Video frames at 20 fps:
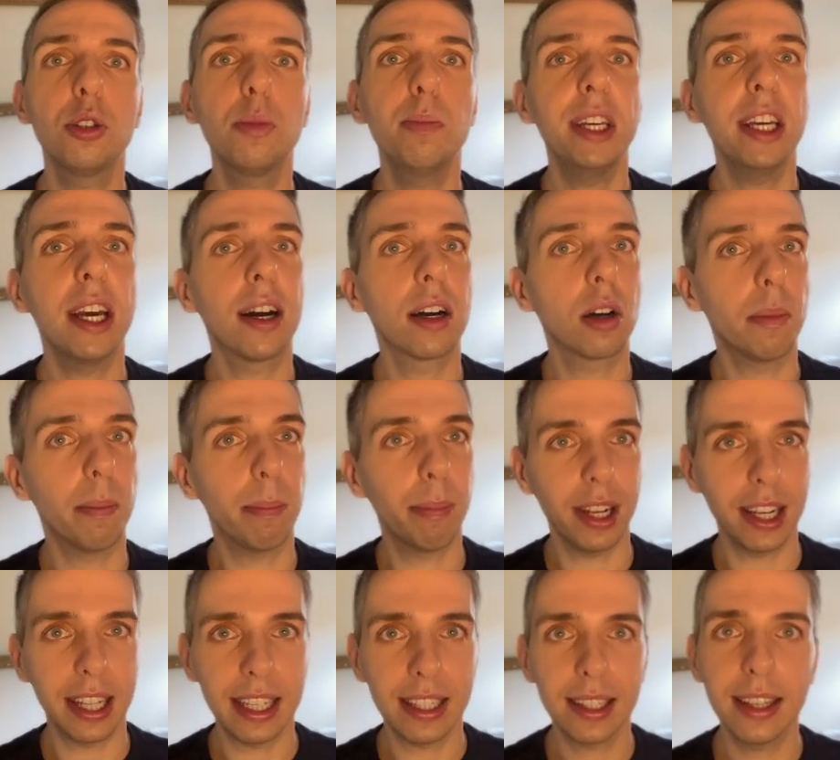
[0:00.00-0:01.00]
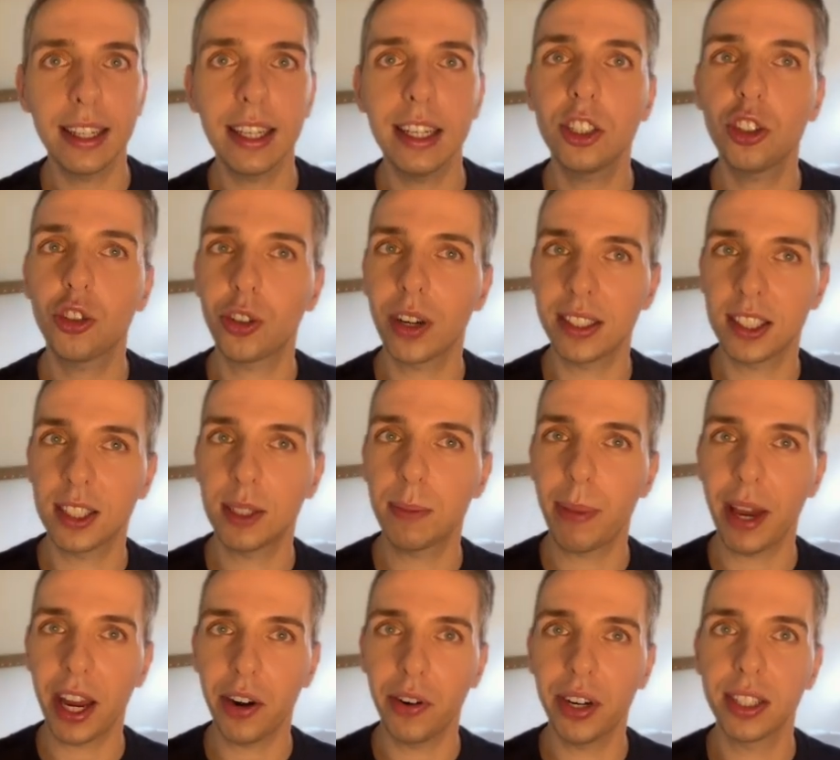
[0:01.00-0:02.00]
be a completely
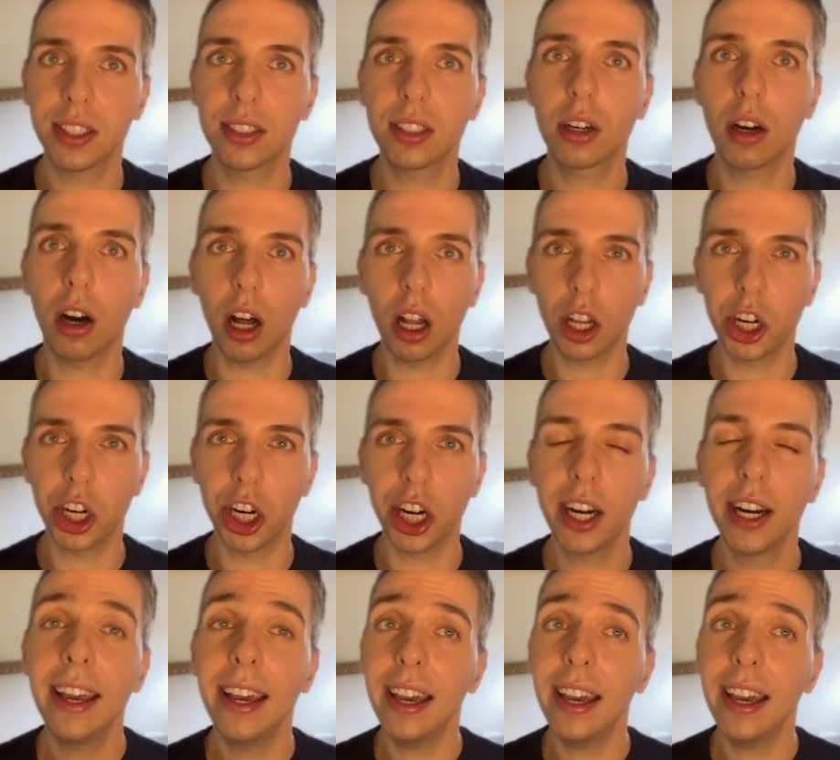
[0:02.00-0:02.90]
transparent color.